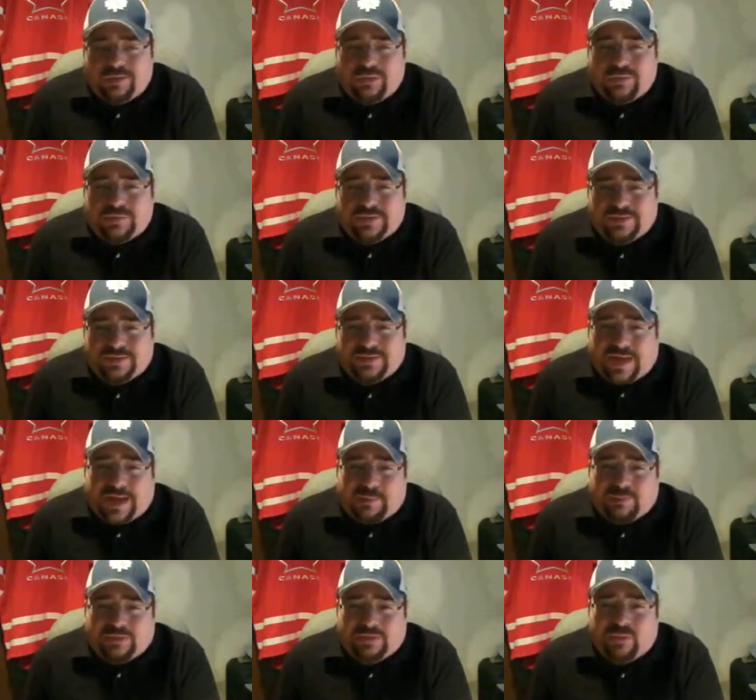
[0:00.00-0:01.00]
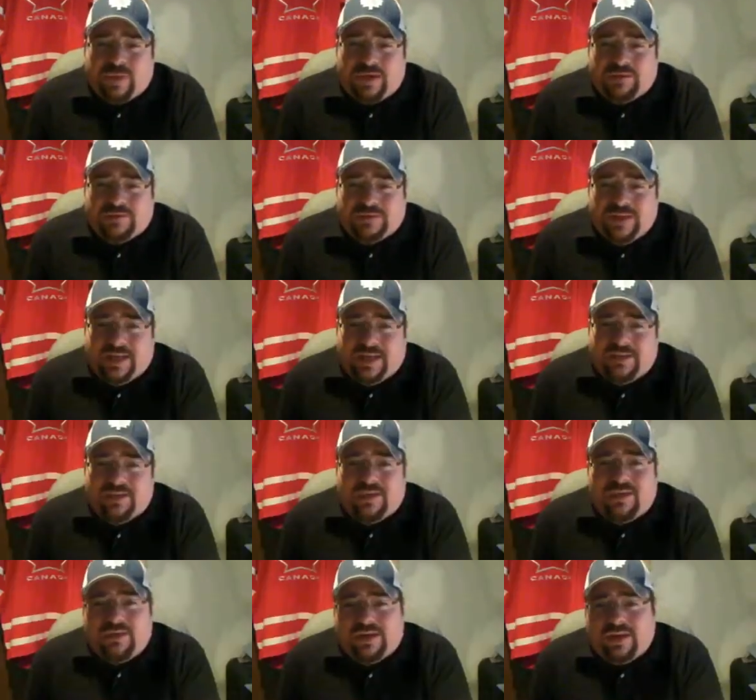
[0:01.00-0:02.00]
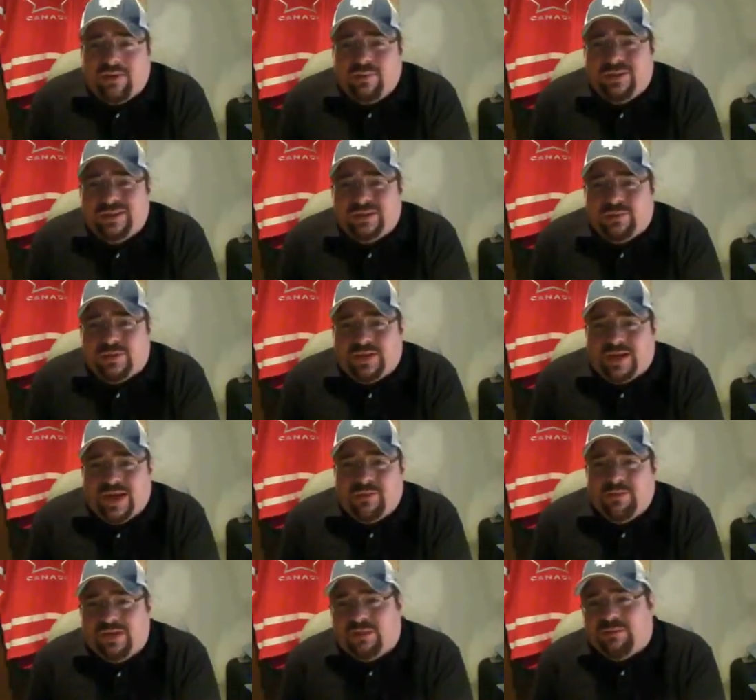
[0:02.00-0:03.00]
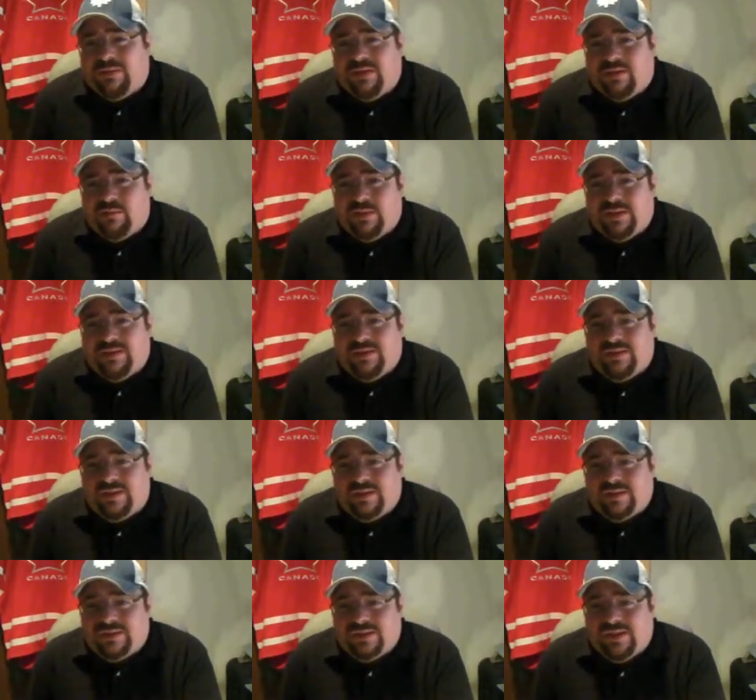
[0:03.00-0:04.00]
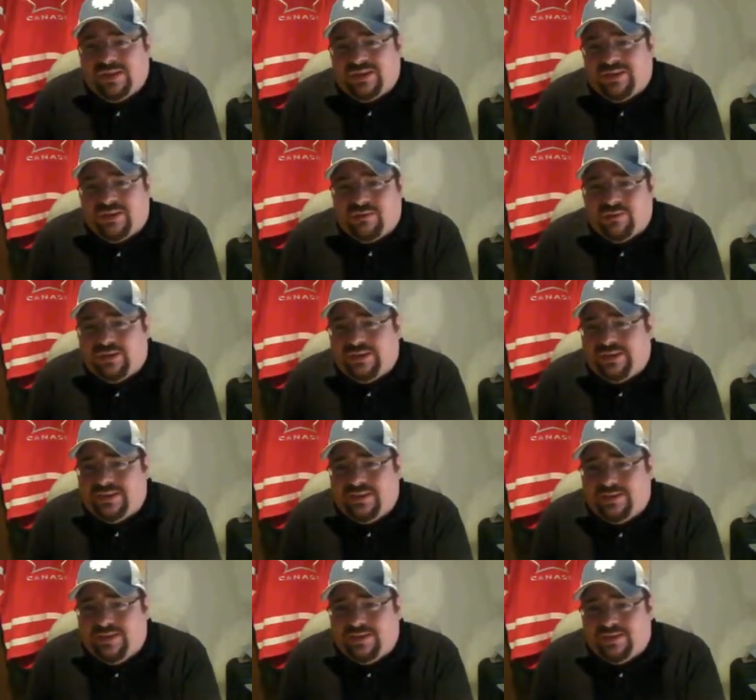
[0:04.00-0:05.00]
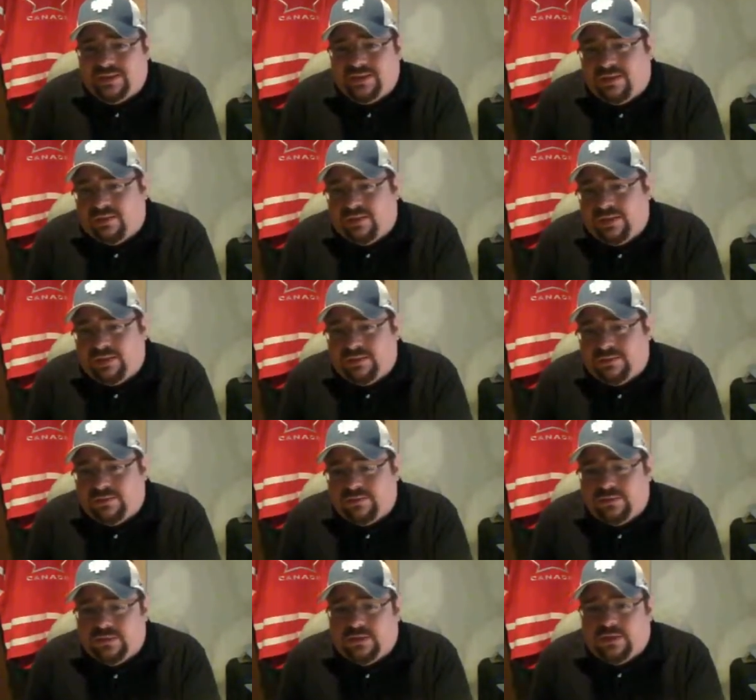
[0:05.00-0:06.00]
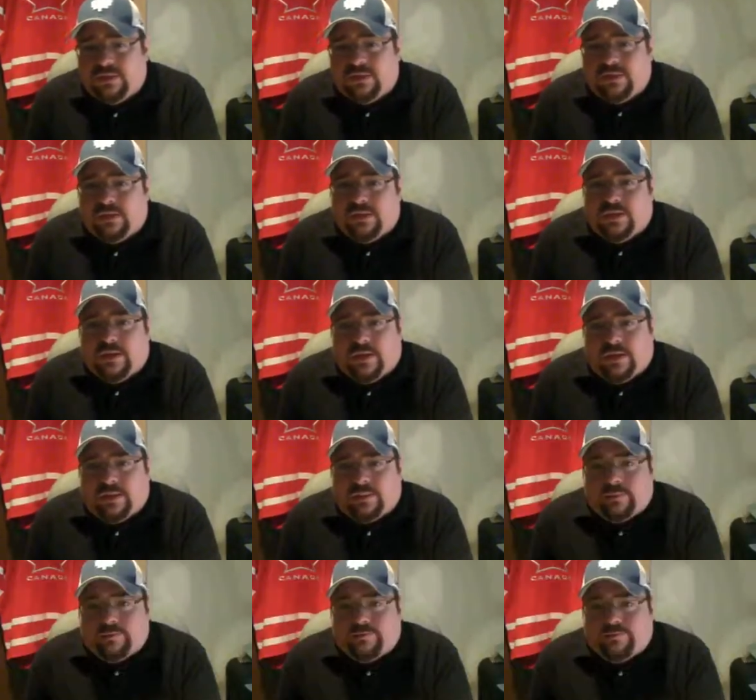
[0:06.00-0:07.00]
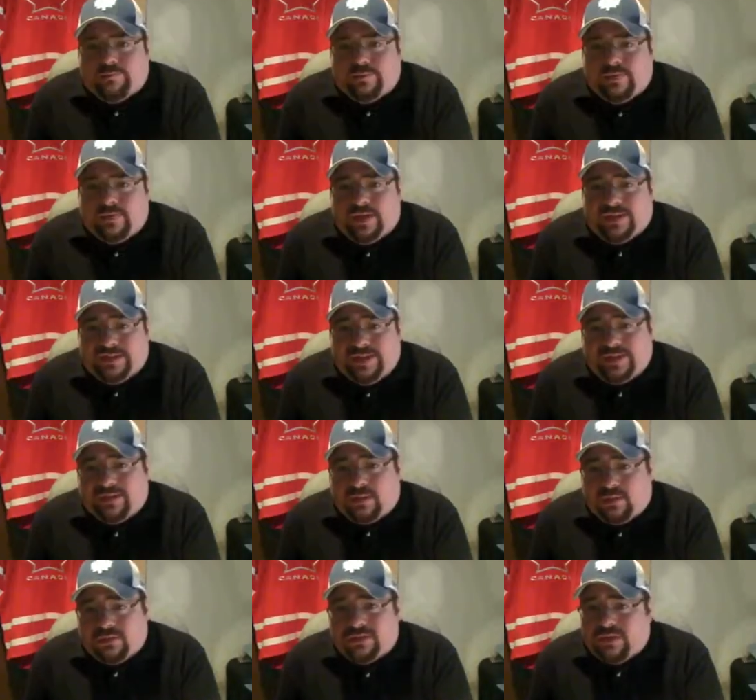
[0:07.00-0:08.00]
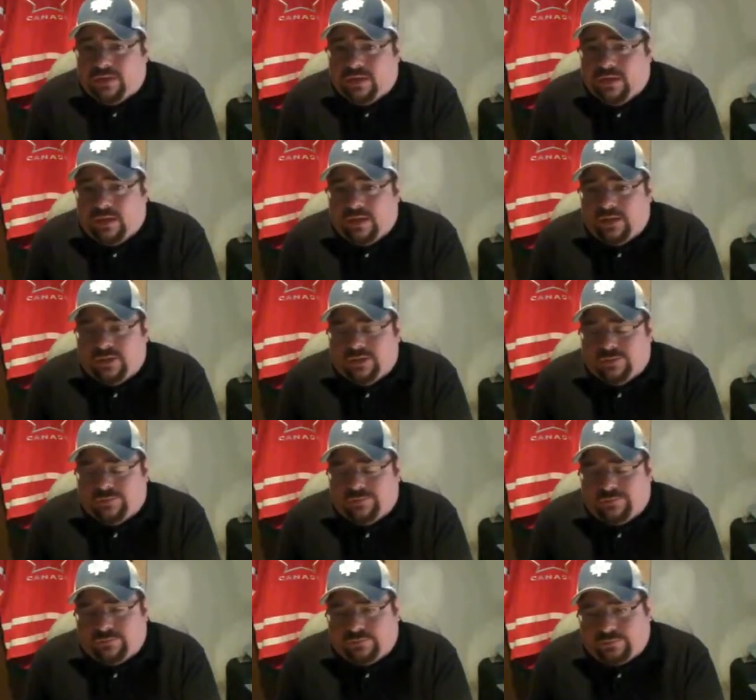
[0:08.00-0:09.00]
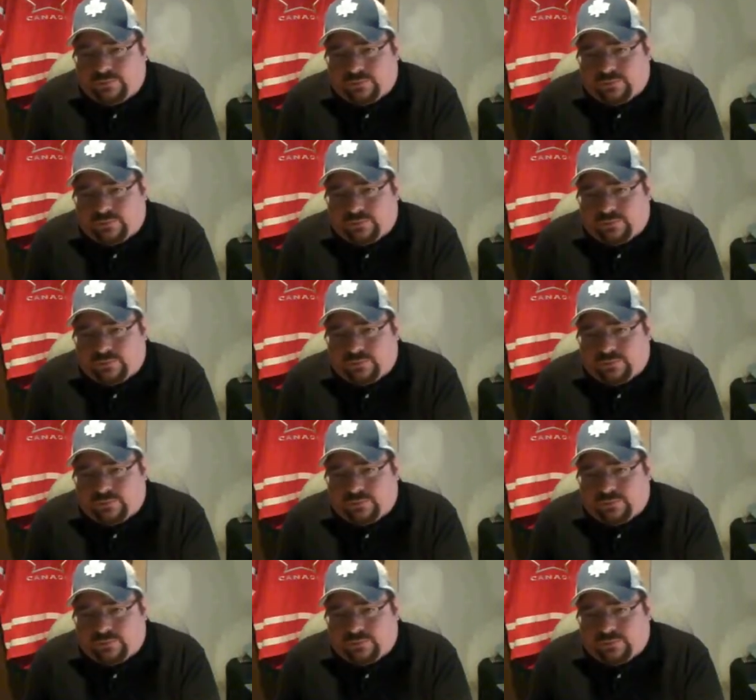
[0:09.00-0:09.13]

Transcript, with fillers: I don't know if this is Apple's way of saying, okay, we just want to hype it up a little bit, so let's start releasing things slowly um, as it gets closer to launch.